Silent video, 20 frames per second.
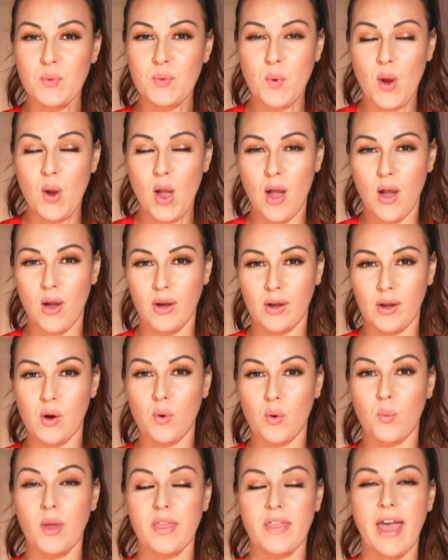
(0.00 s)
wrong
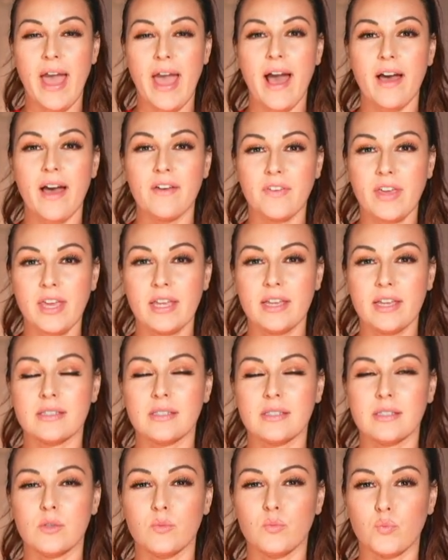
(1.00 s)
with having
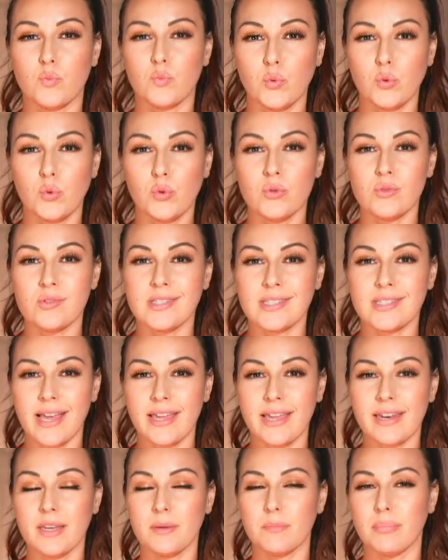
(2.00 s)
some rules
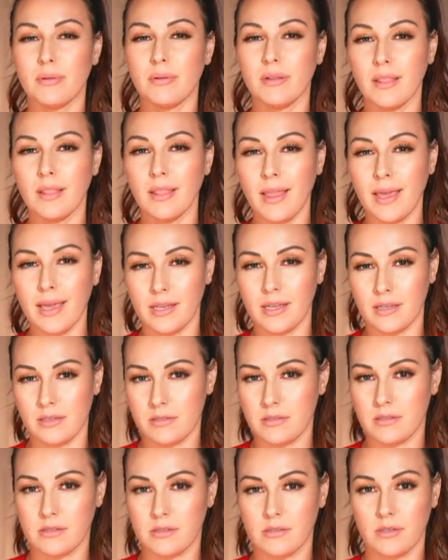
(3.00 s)
set in
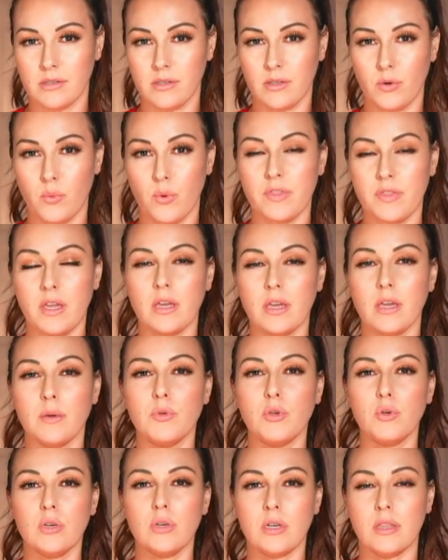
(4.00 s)
place with a
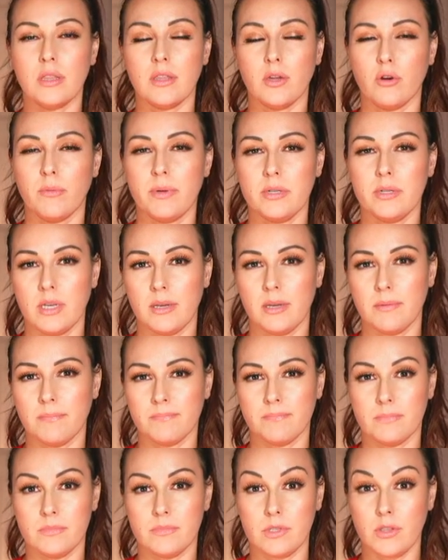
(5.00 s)
community that you're building.
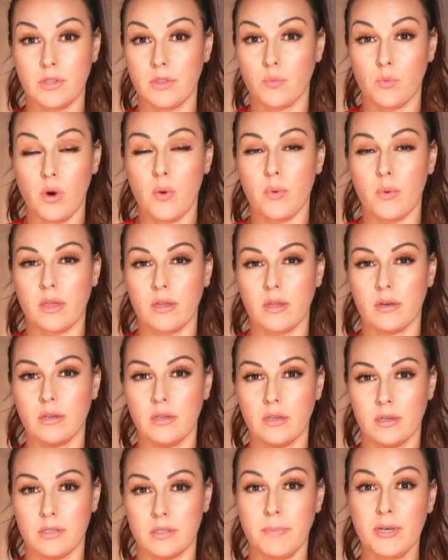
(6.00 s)
There's nothing wrong with it
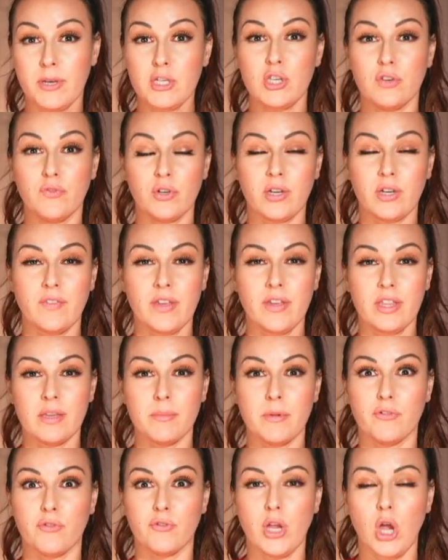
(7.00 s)
especially if you're giving them
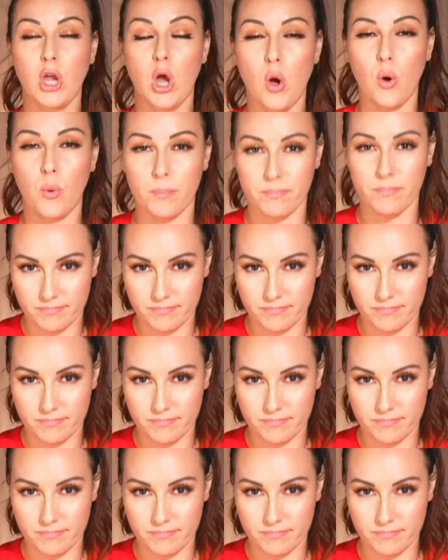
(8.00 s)
a free home.